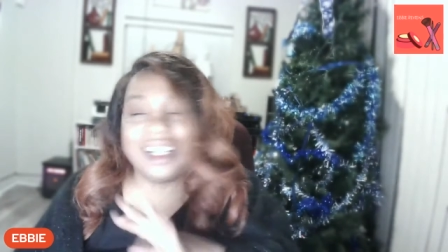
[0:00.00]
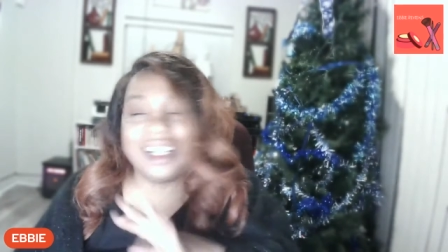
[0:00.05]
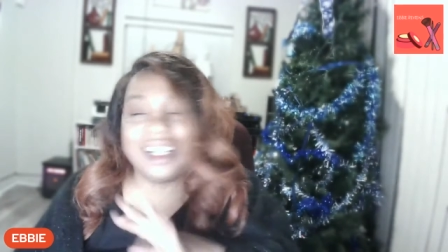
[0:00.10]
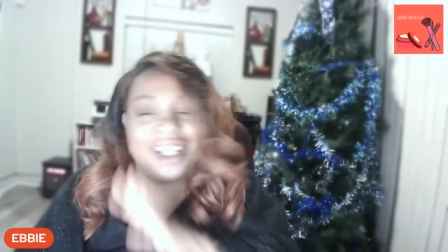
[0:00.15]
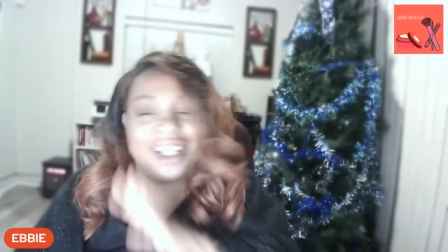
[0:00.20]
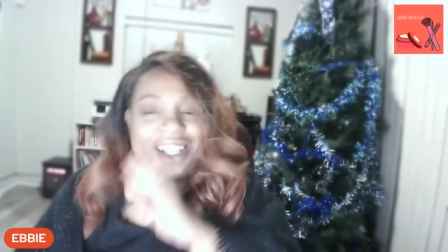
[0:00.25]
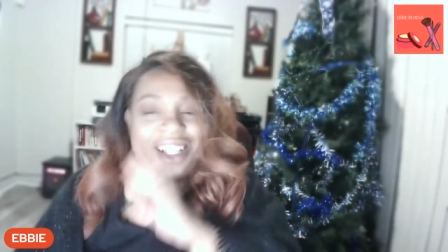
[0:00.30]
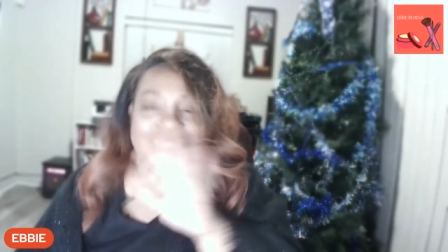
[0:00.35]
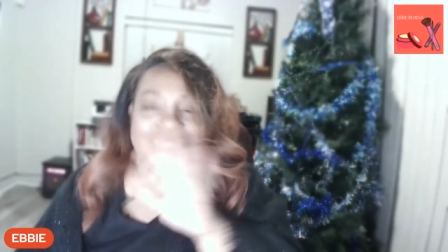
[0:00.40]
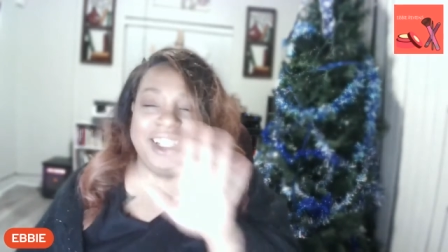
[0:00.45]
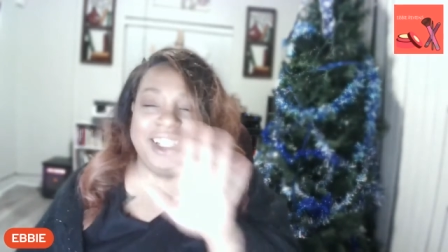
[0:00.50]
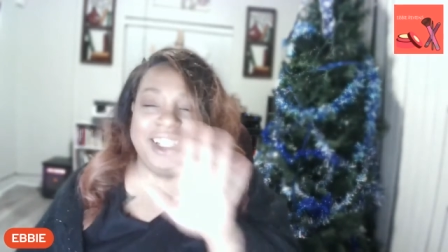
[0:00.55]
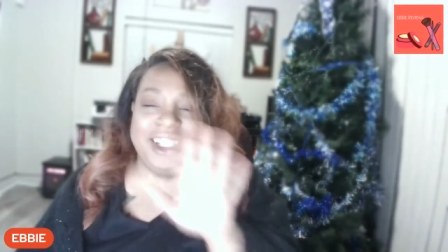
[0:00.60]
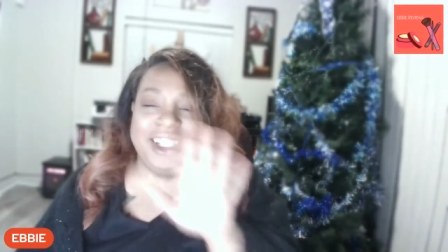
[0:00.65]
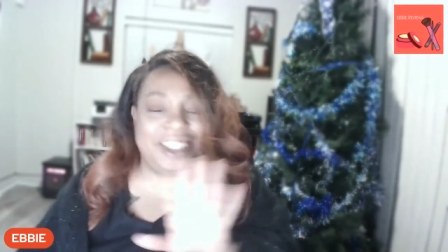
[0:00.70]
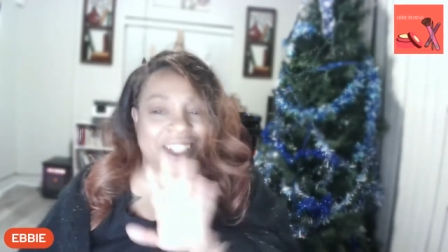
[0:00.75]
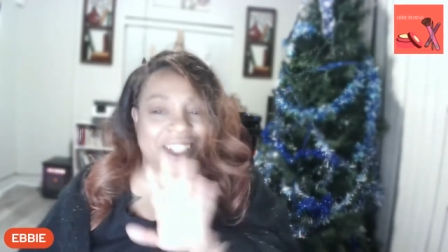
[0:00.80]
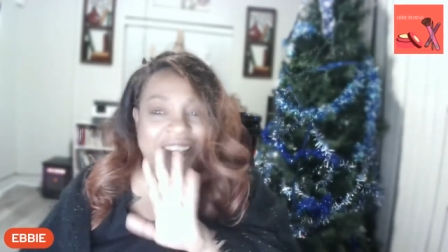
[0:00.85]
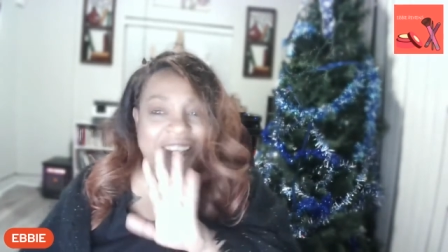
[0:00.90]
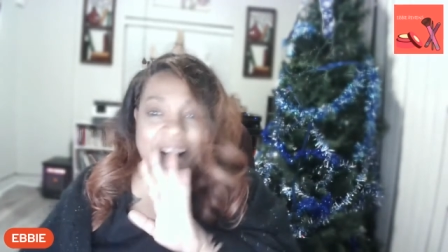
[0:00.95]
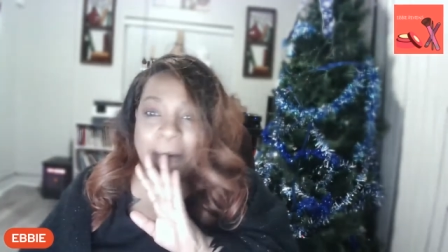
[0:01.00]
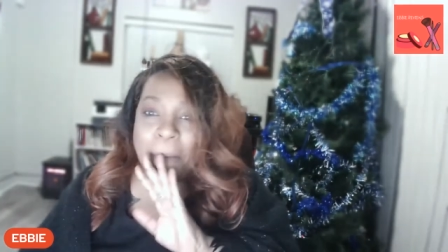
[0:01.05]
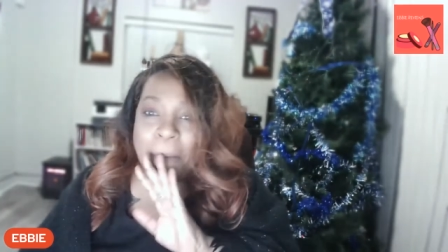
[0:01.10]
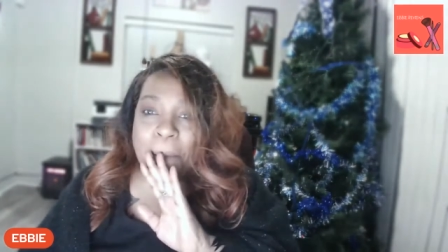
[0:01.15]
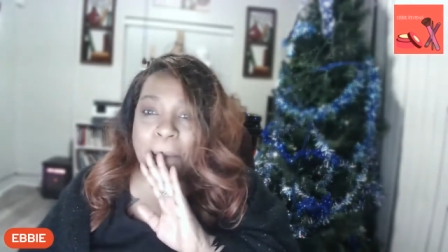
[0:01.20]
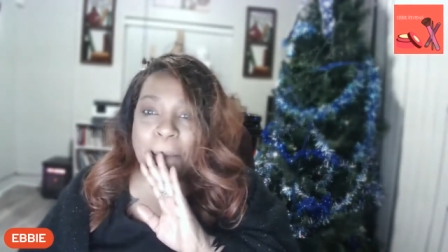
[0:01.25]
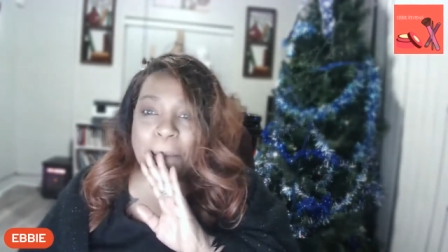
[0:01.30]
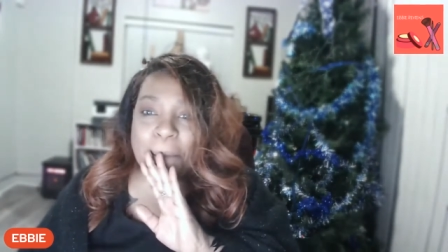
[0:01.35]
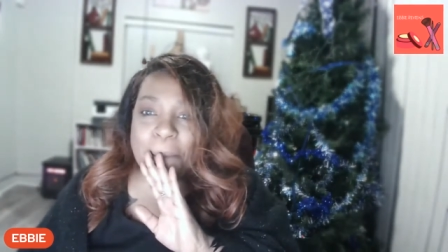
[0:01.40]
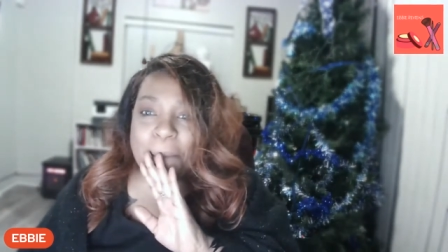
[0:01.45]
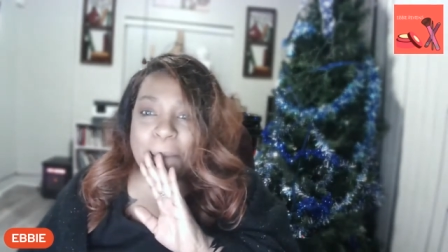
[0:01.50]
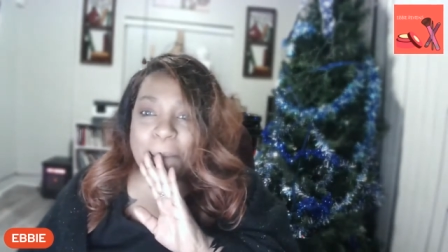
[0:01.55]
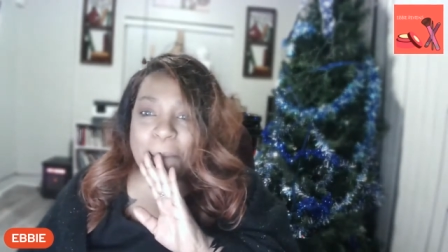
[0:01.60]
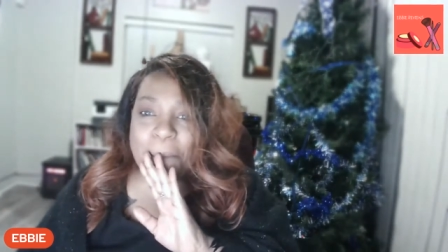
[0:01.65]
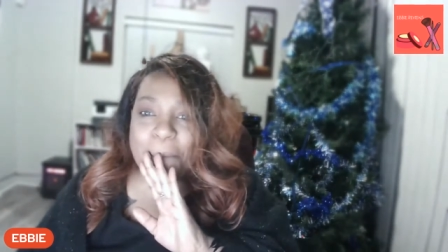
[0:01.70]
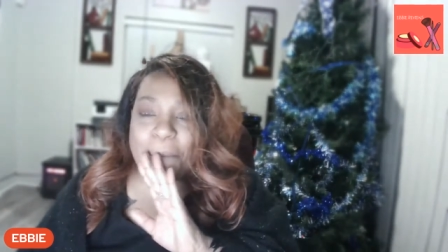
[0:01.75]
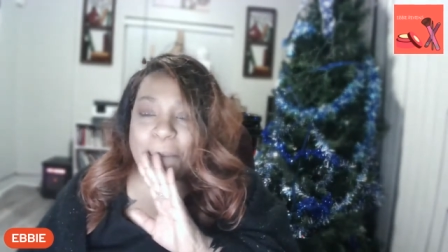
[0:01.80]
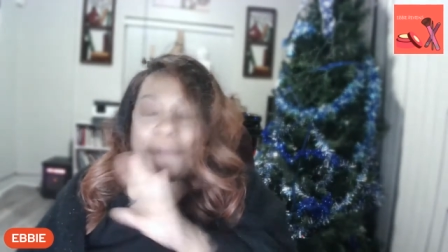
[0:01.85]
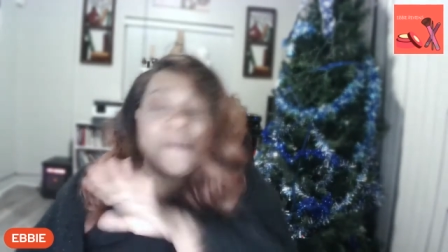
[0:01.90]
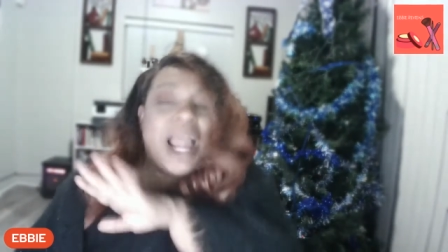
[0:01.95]
Listen,
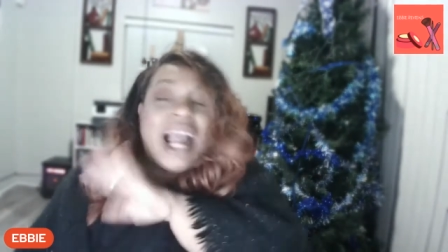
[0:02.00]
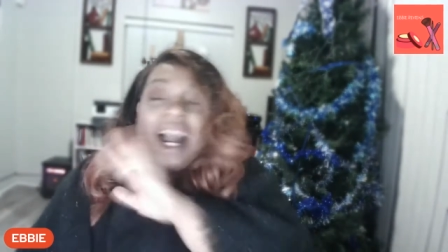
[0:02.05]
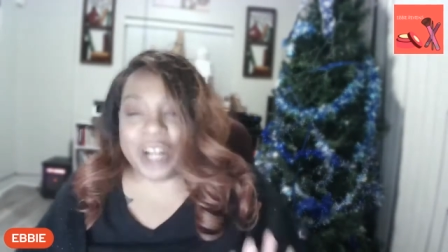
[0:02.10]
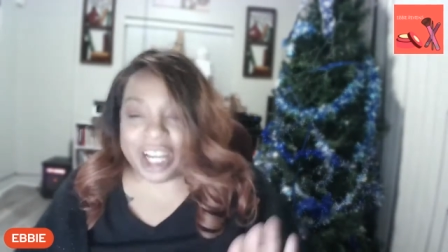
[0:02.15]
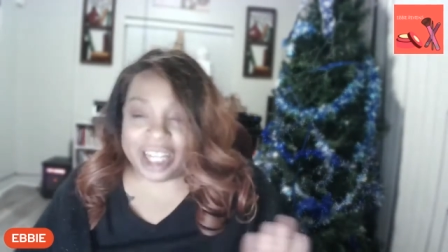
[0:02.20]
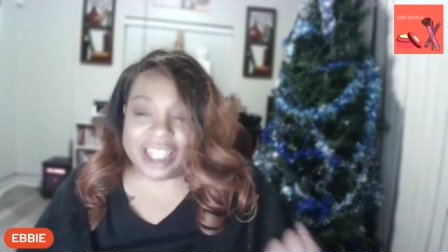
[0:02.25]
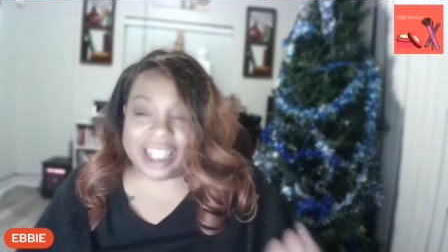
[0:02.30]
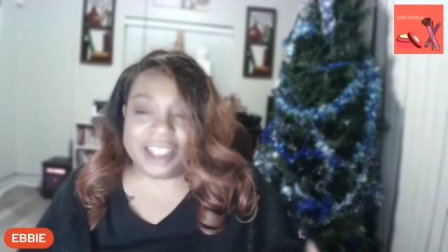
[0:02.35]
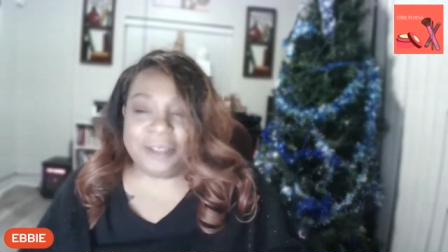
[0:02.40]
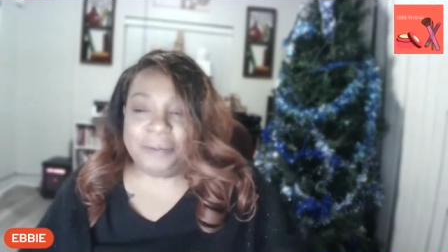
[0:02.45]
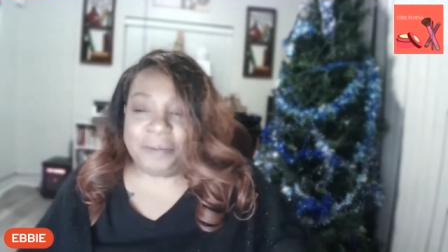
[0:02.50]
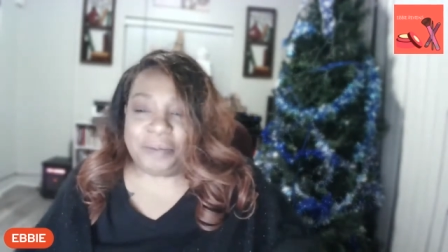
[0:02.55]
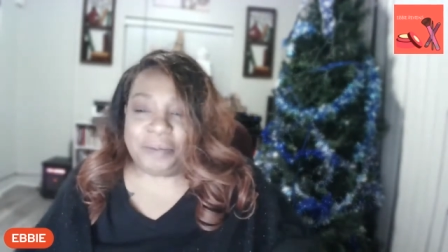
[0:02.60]
I'm ready.